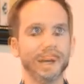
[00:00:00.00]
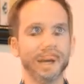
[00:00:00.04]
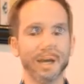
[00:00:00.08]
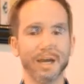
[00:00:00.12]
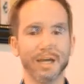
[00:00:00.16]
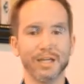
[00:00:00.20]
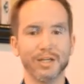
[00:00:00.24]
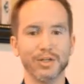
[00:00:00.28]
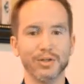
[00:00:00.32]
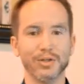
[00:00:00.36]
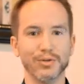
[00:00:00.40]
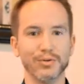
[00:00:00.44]

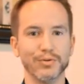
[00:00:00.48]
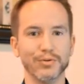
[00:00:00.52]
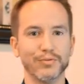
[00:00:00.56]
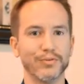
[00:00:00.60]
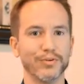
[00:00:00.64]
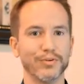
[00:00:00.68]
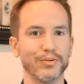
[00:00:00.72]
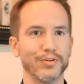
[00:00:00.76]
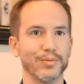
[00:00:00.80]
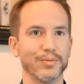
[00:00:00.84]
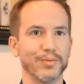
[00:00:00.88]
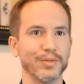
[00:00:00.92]
I knew
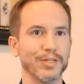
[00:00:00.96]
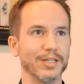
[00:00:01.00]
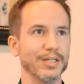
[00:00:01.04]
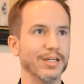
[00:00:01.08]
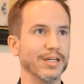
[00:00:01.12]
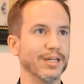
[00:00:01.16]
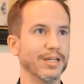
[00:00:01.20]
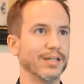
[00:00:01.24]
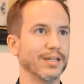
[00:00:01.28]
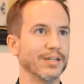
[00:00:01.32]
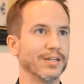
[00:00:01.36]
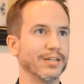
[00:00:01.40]
from the
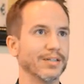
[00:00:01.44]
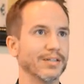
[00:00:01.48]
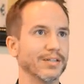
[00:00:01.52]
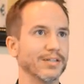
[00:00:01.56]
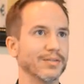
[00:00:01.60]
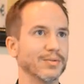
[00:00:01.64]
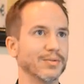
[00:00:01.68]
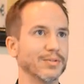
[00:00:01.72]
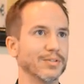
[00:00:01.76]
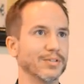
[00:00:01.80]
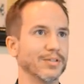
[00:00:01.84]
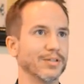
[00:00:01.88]
beginning that
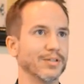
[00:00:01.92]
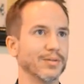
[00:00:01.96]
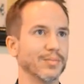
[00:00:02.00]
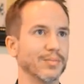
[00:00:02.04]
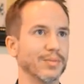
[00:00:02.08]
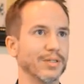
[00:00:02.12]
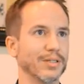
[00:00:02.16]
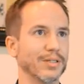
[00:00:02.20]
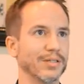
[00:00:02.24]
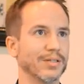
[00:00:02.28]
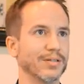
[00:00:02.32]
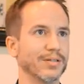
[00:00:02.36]
it was going
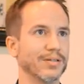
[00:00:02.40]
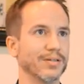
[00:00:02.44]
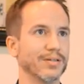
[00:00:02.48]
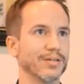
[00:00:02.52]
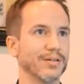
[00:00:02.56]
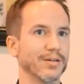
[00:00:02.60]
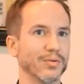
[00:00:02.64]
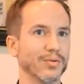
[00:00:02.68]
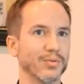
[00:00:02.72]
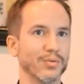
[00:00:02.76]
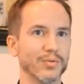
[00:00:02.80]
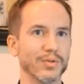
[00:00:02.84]
to be
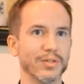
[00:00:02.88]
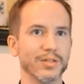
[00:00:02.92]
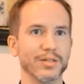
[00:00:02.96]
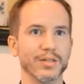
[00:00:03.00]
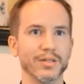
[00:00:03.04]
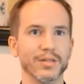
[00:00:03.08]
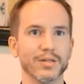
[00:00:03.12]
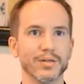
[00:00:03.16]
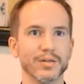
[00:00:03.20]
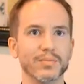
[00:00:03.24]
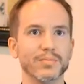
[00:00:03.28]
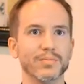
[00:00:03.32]
a
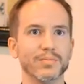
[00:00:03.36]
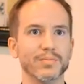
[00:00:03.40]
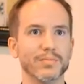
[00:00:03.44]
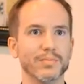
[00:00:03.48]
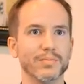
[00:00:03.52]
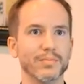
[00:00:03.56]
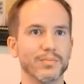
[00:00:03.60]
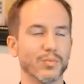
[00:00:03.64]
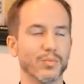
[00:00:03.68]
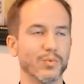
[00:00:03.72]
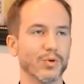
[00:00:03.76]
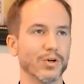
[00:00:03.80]
really good
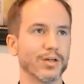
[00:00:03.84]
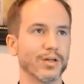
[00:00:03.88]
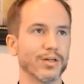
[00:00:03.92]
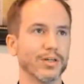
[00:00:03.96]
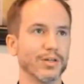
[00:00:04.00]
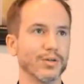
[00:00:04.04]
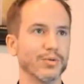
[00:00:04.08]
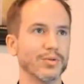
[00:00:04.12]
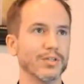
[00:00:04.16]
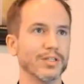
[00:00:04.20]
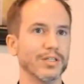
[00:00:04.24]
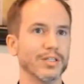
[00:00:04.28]

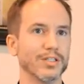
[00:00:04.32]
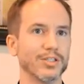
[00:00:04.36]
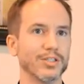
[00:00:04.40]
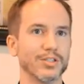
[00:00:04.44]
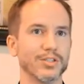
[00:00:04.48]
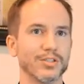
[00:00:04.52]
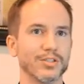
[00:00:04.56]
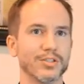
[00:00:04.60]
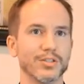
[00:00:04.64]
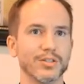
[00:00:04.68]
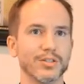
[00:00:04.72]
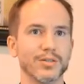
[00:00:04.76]
working
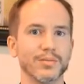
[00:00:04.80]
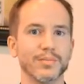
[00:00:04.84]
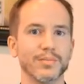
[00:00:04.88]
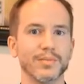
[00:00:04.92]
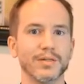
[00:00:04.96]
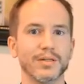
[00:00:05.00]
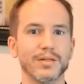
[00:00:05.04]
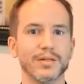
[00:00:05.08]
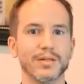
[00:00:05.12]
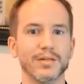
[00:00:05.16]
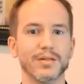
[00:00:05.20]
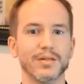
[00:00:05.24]
relationship.